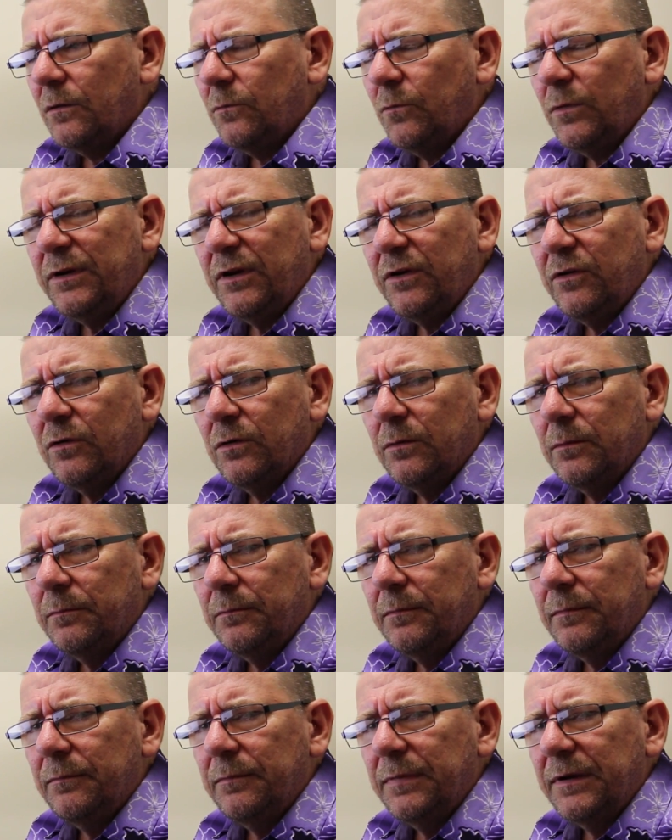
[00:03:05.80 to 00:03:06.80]
wanted to do
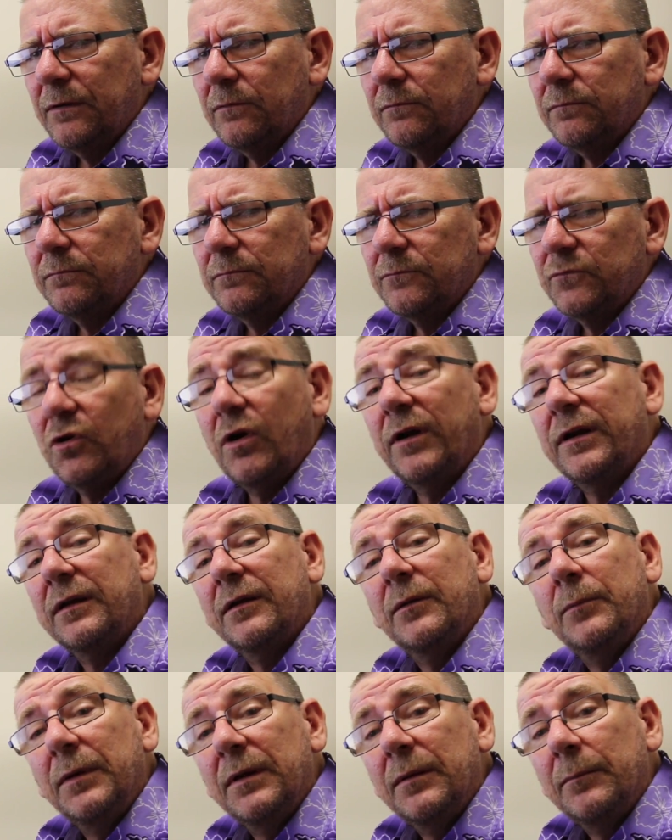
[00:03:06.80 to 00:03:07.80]
try to
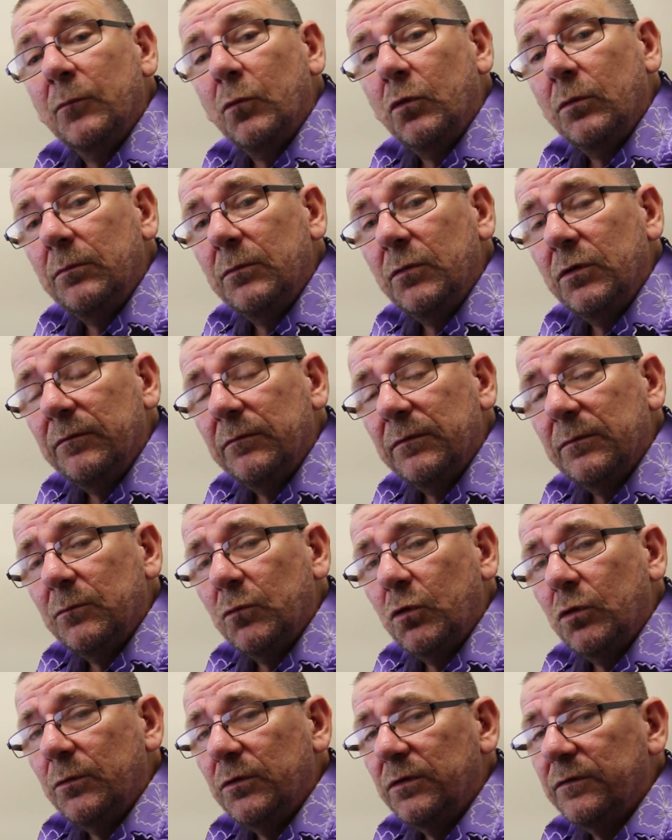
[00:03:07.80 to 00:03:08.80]
get a bit of more
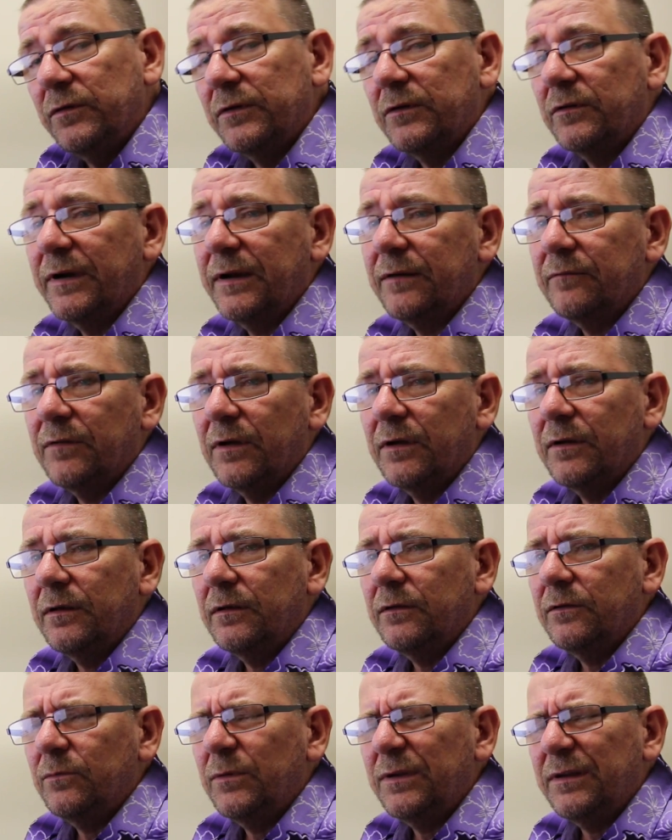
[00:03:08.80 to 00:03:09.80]
moving around
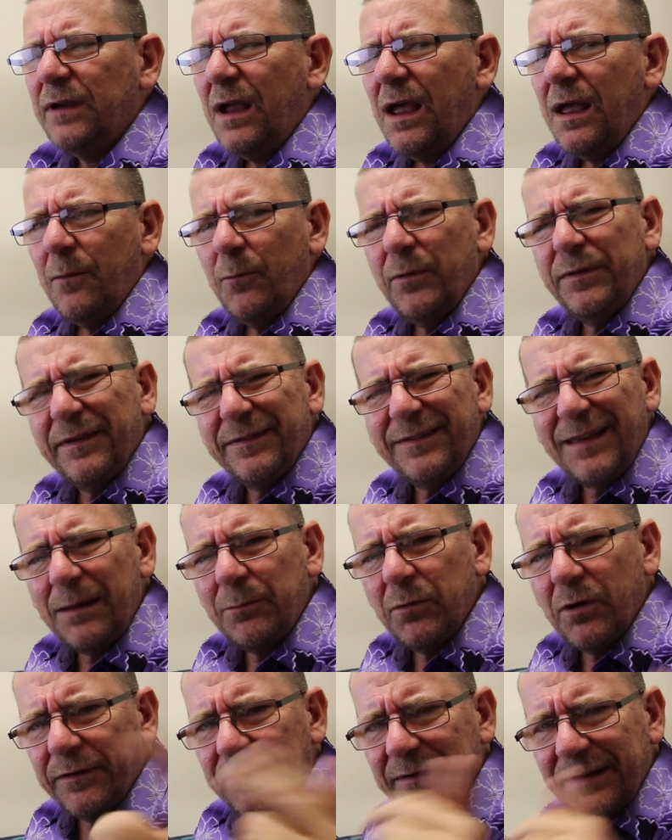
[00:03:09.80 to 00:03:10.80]
photos, which with the
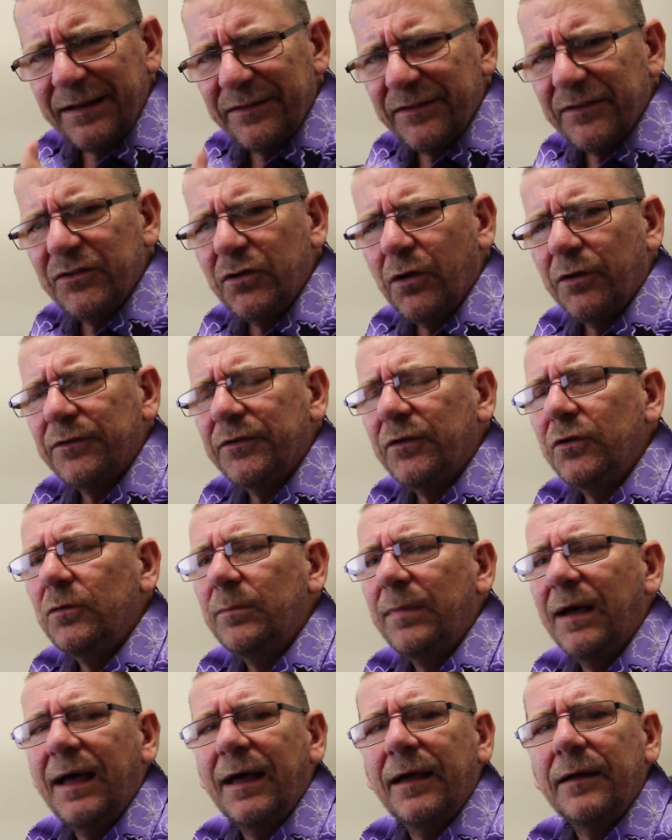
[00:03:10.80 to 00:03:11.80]
stabilizer lens it's not too
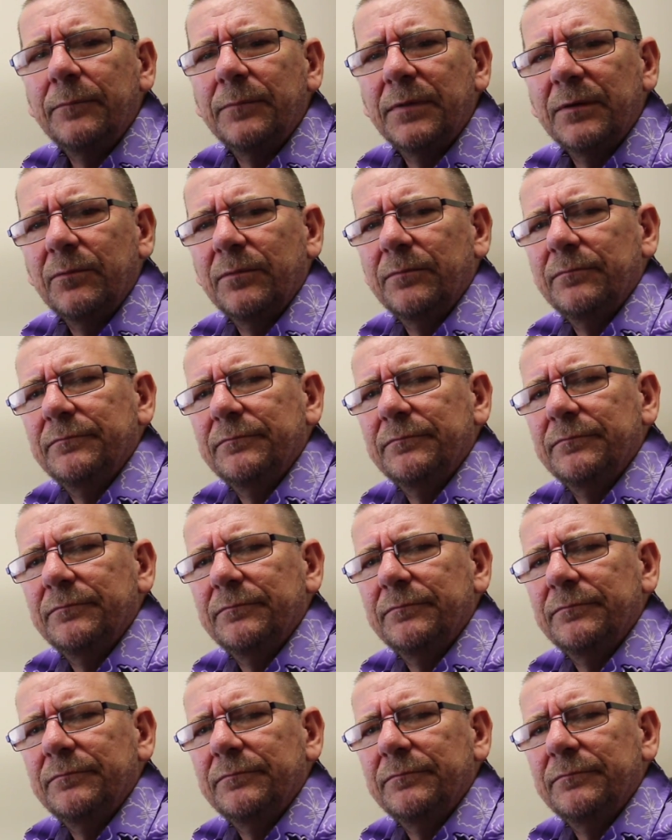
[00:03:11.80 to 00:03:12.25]
bad, but